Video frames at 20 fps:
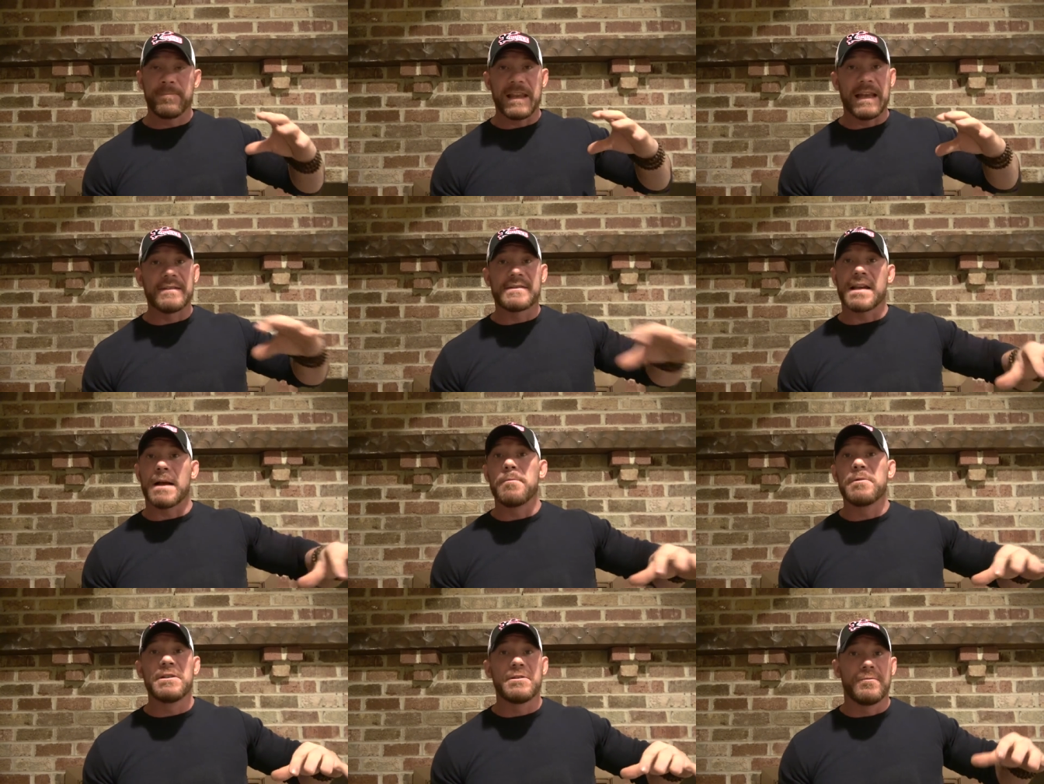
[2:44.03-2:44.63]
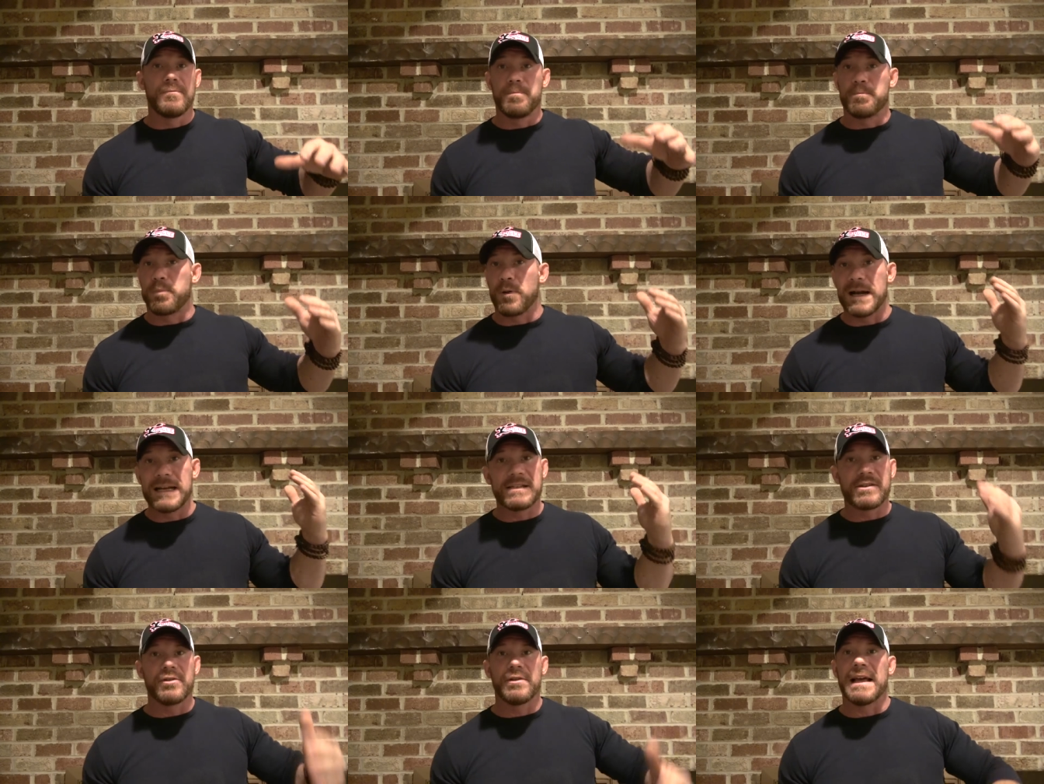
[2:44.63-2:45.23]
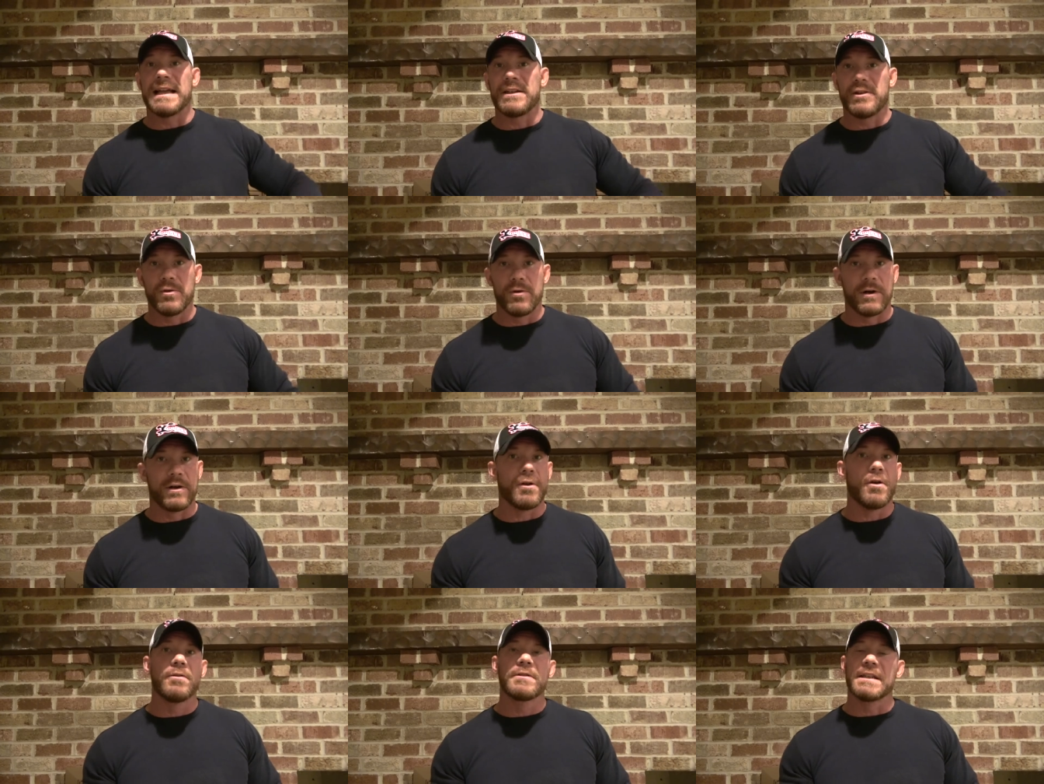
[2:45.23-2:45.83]
If someone breaks through that
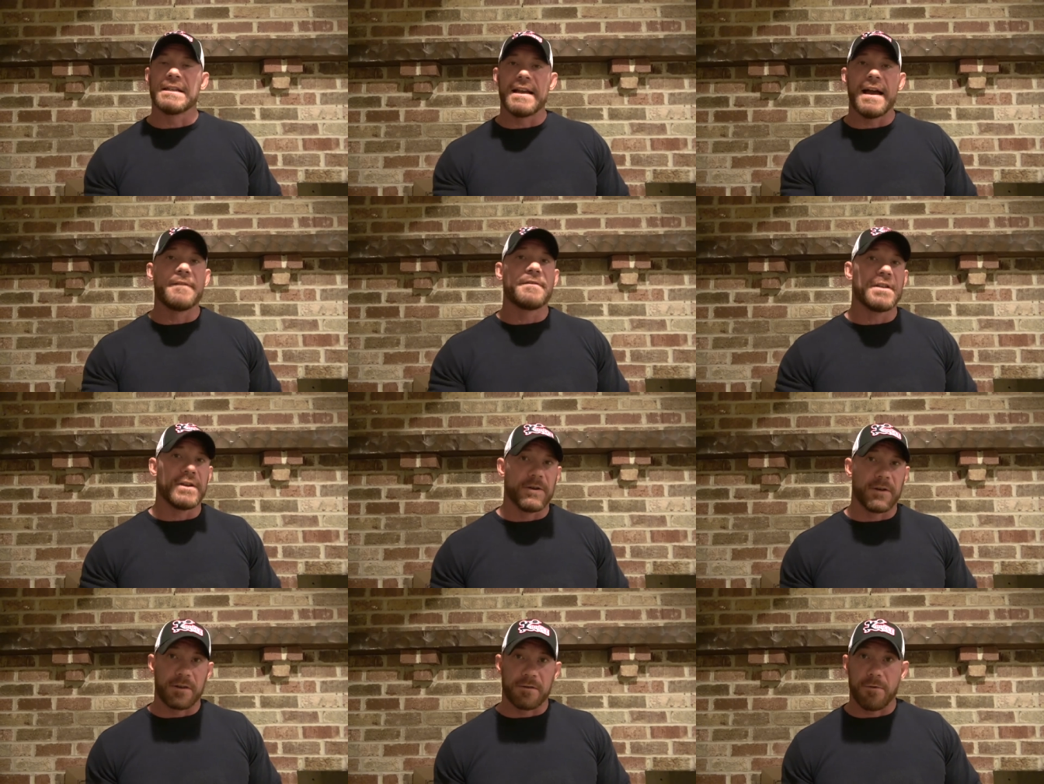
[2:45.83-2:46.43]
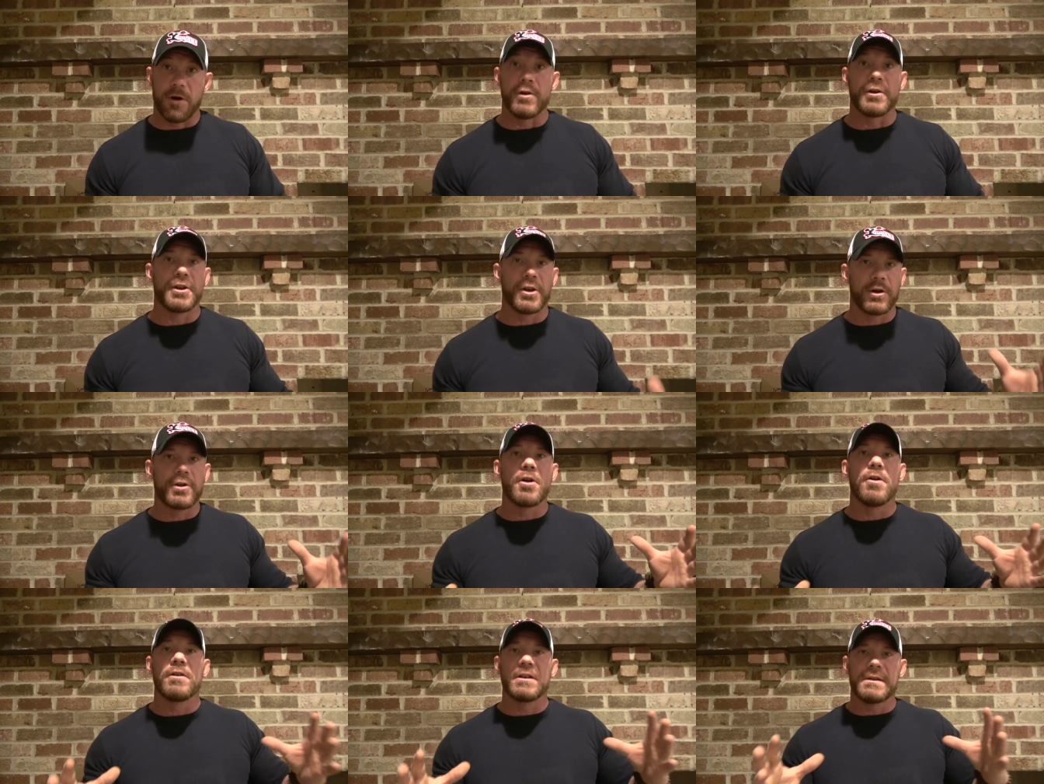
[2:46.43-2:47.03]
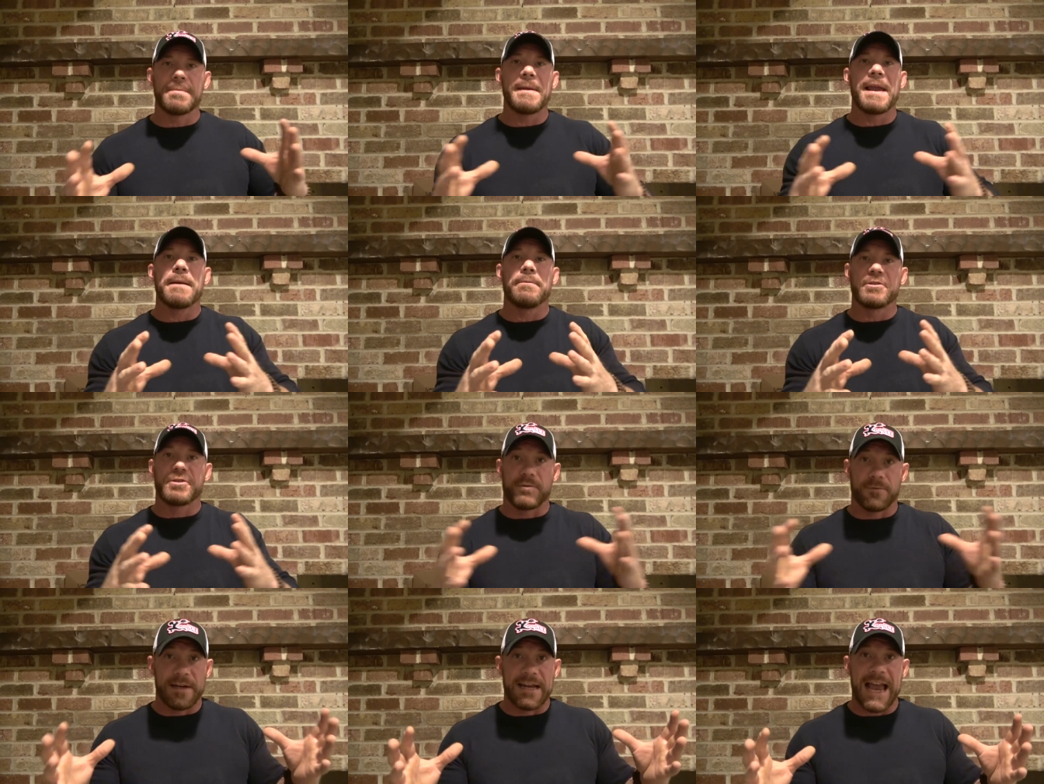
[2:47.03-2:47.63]
door and holds a knife to your throat, you're going to be
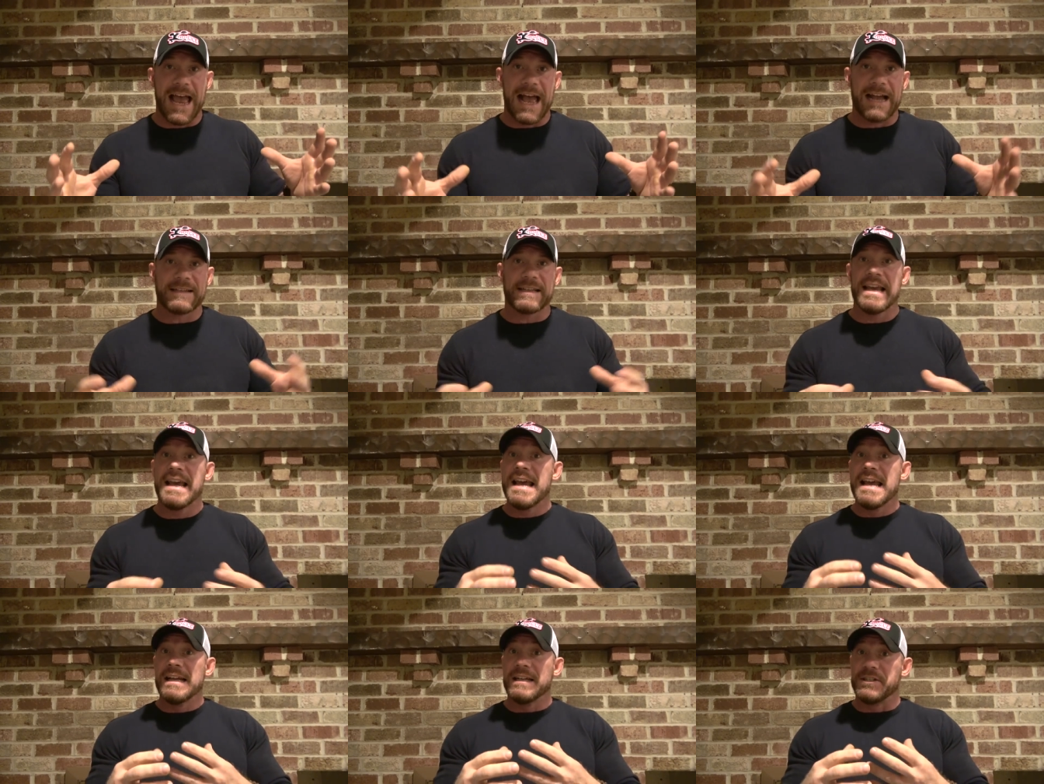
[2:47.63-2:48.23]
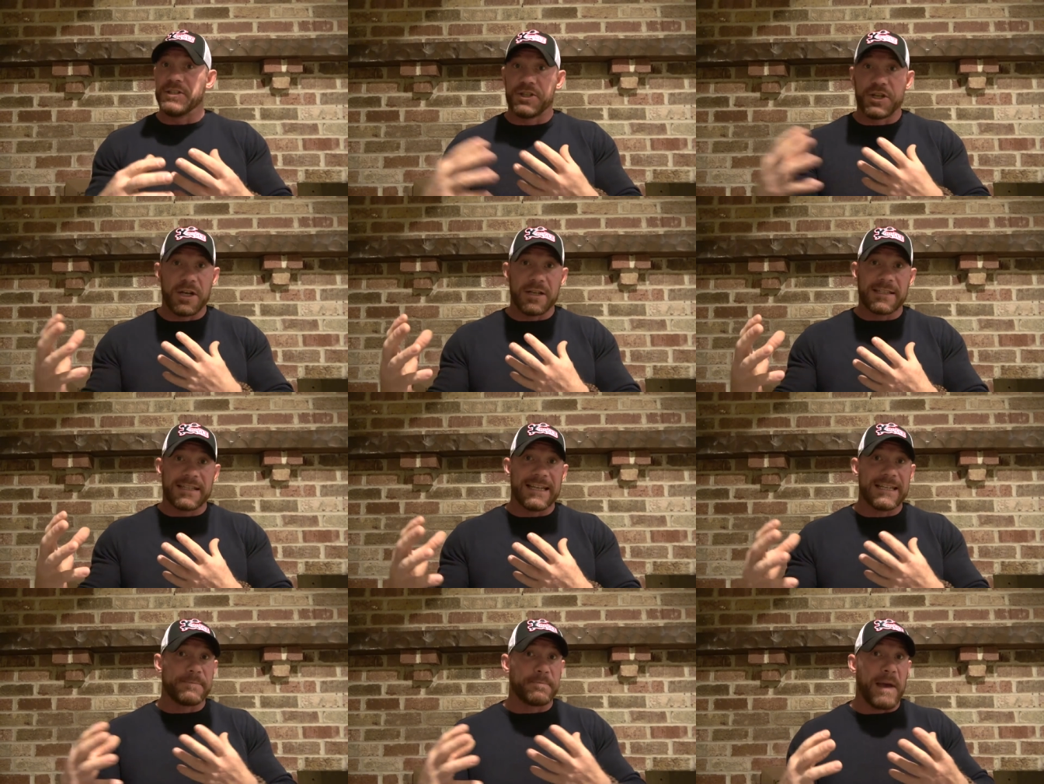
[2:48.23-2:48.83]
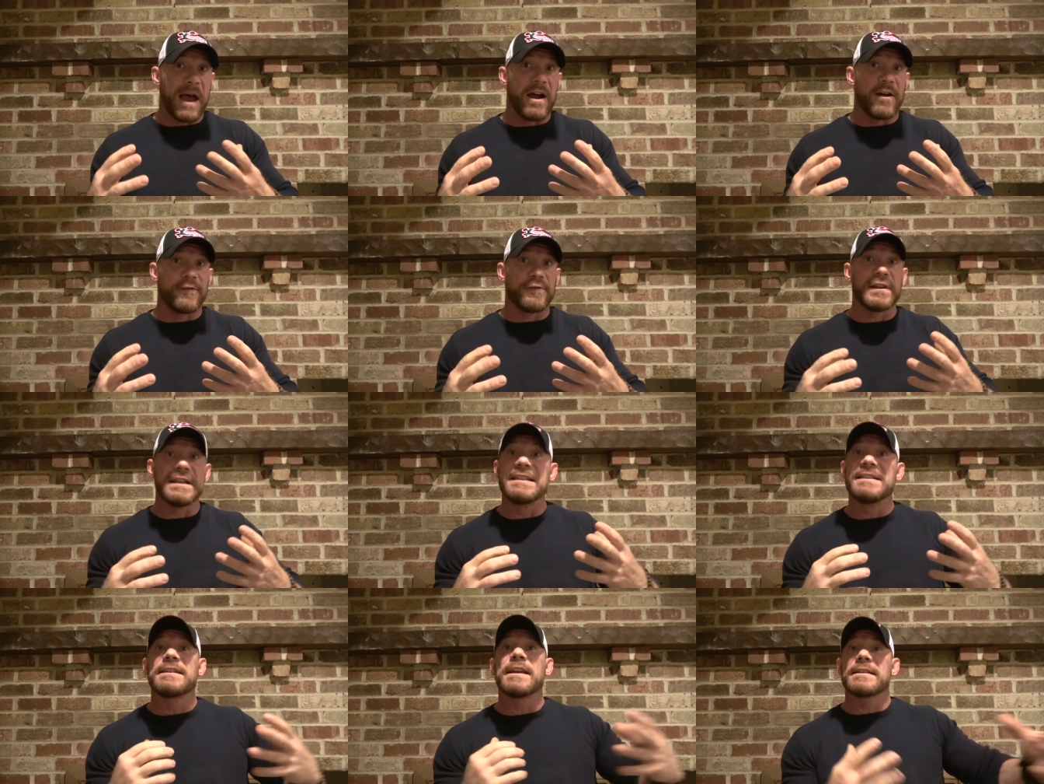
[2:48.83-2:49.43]
able to react just as
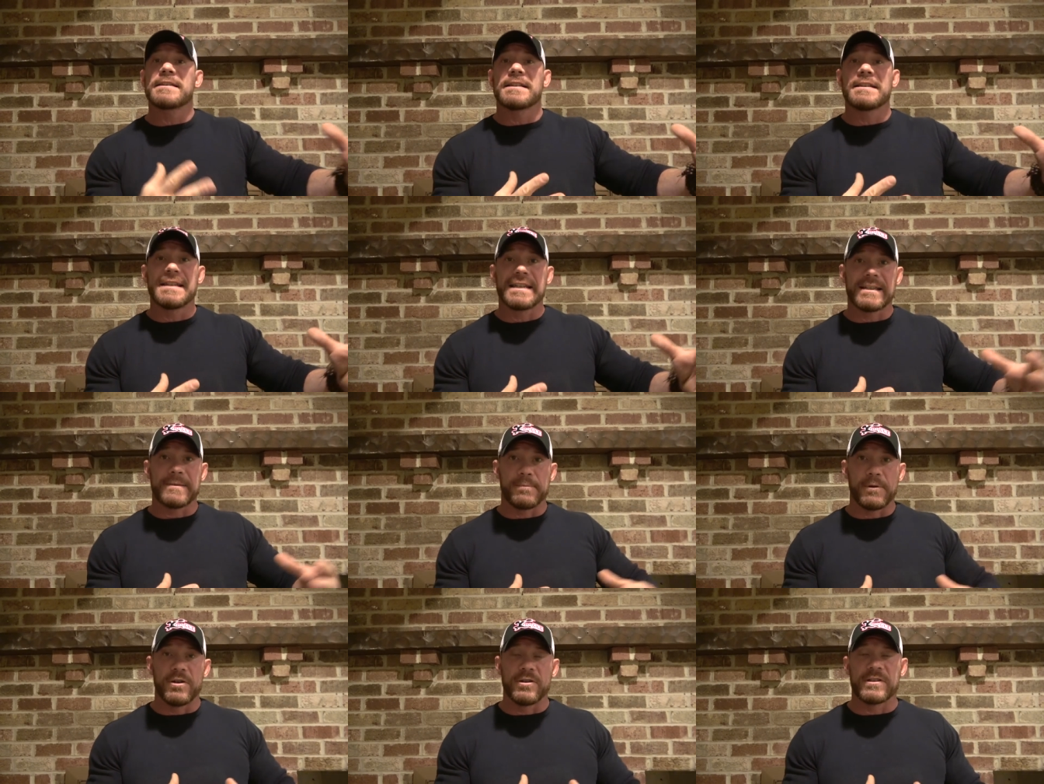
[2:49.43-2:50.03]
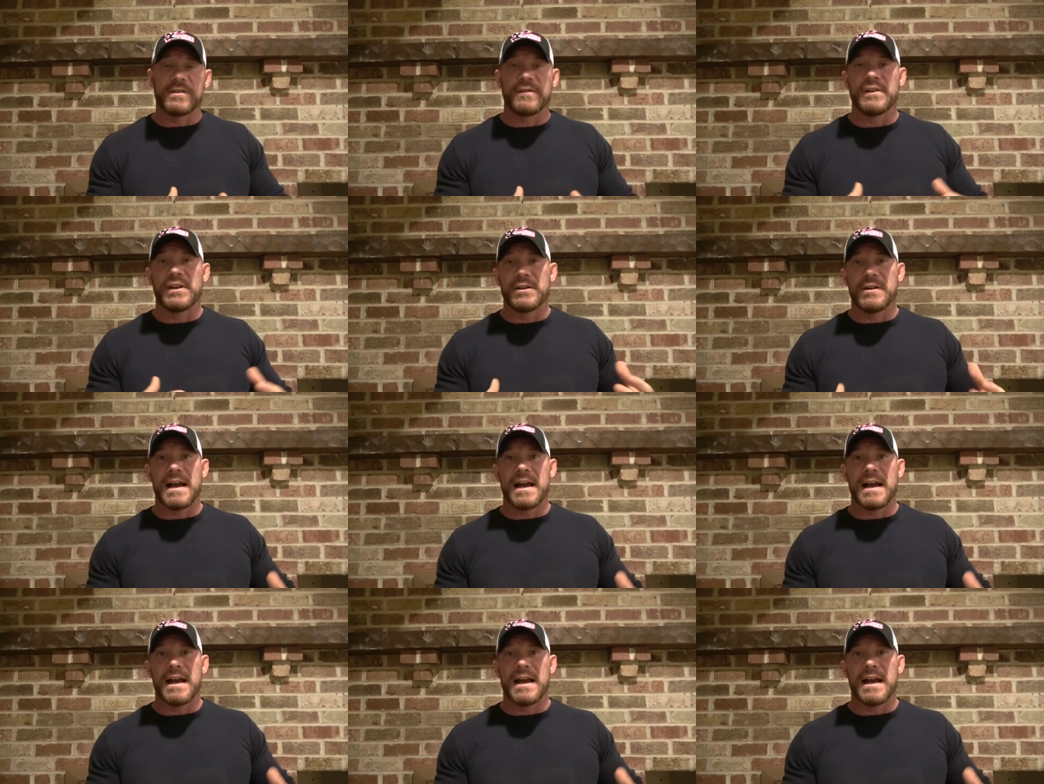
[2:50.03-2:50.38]
powerfully, just as explosively.